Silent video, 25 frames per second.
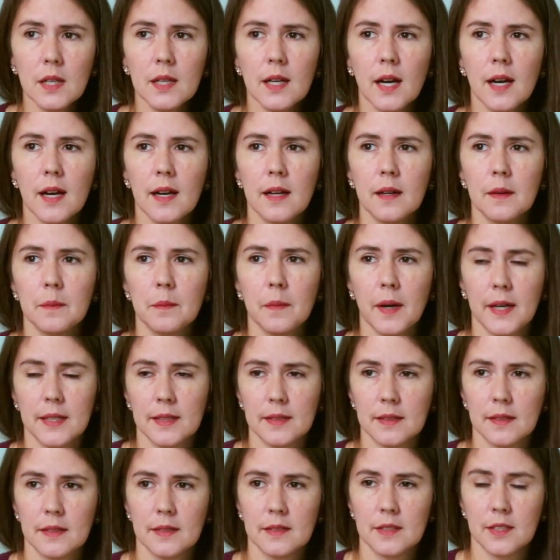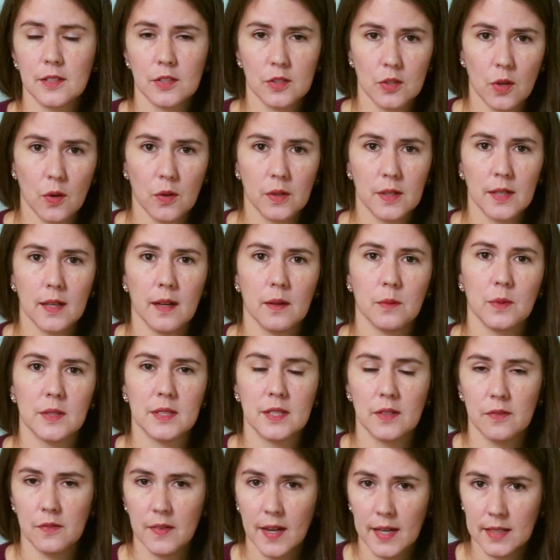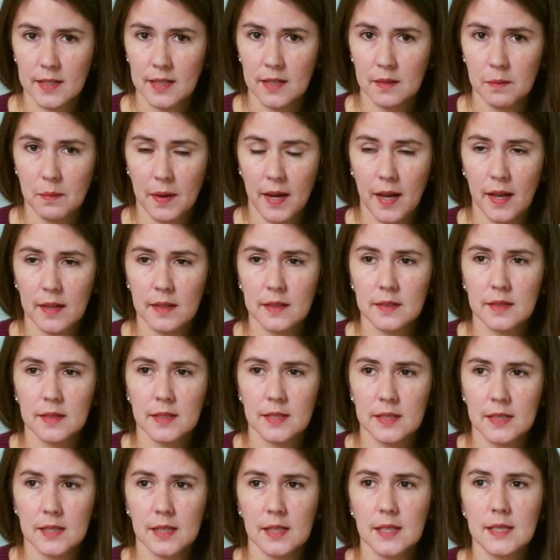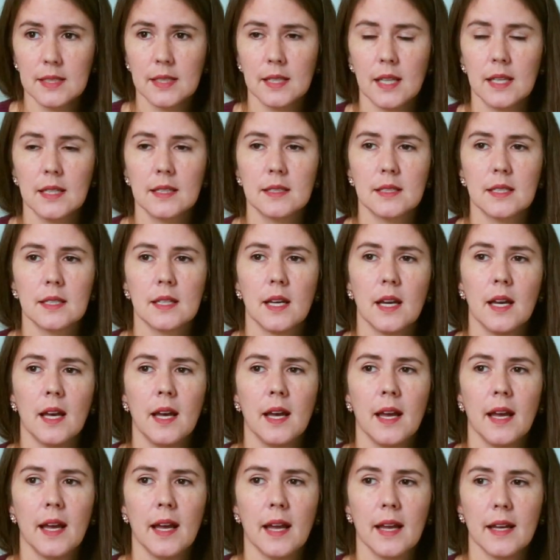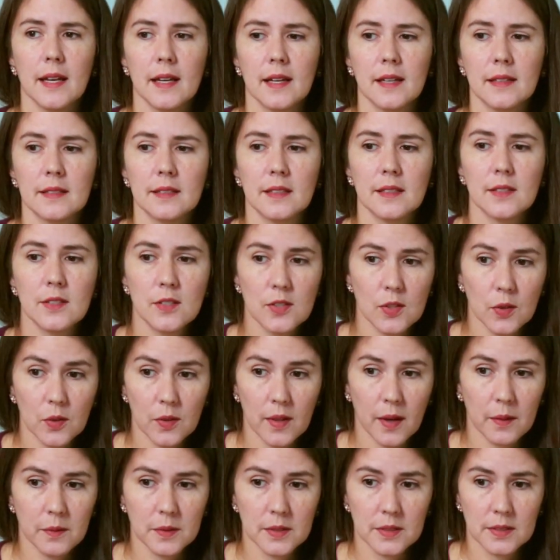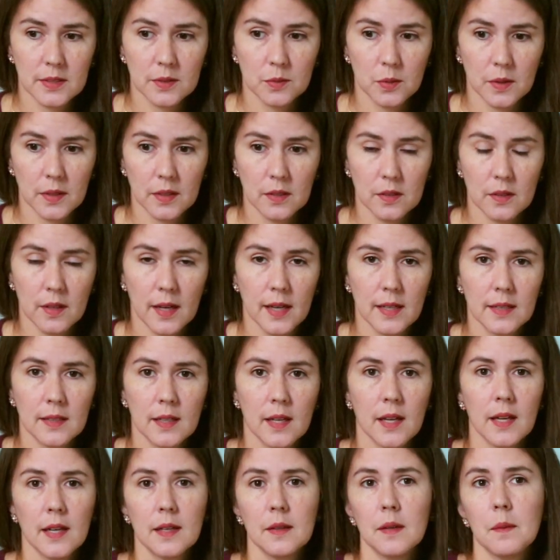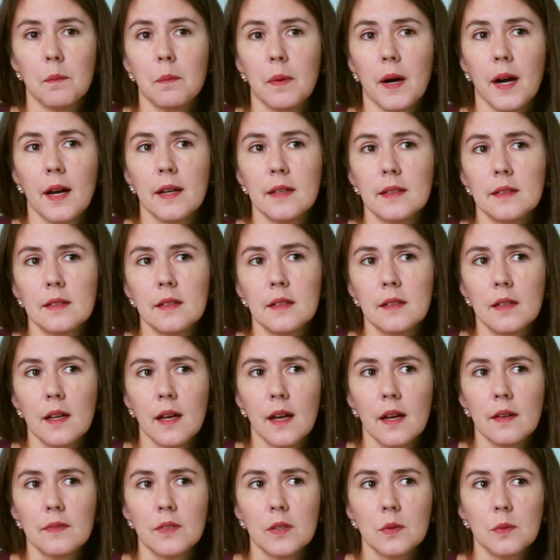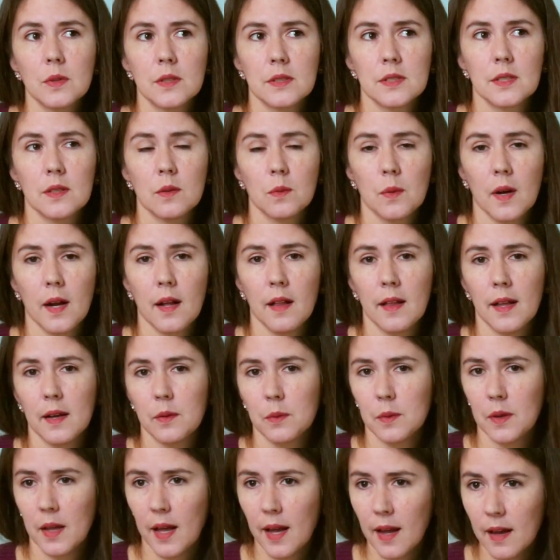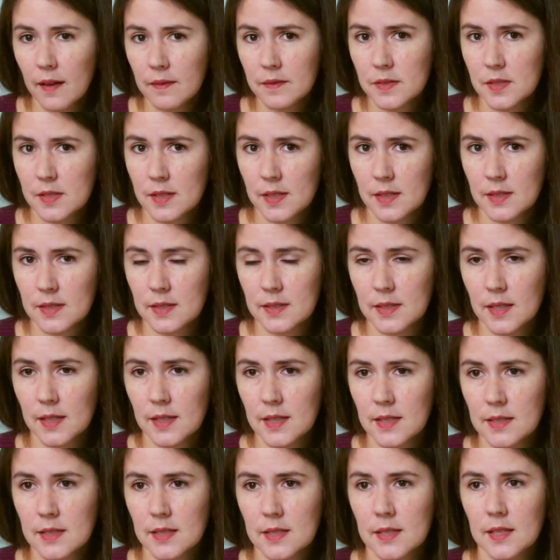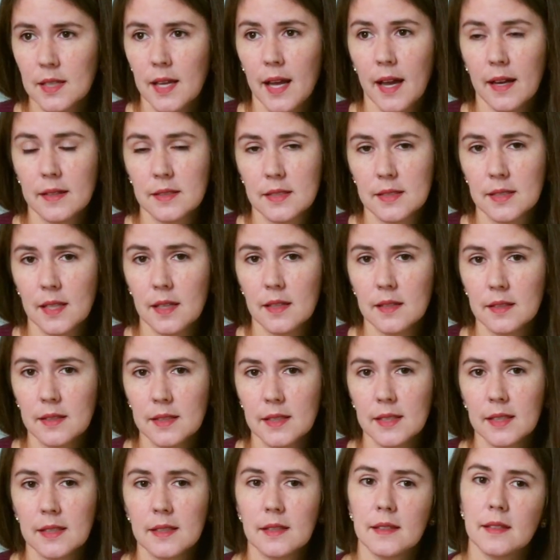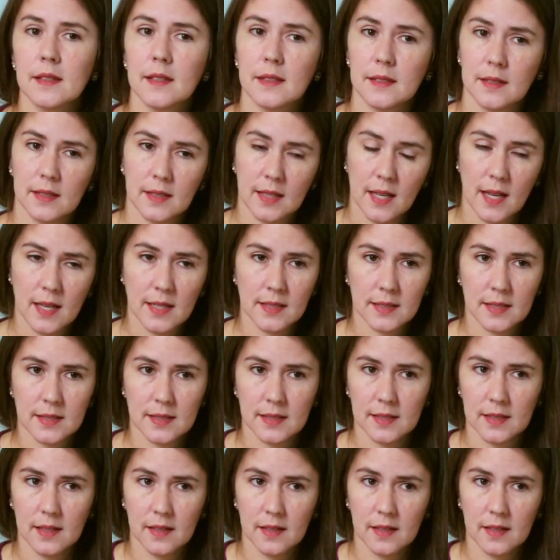my dystonia was affected by the salicylates, and so that was really great. But every once in a while I will have salicylates accidentally in the case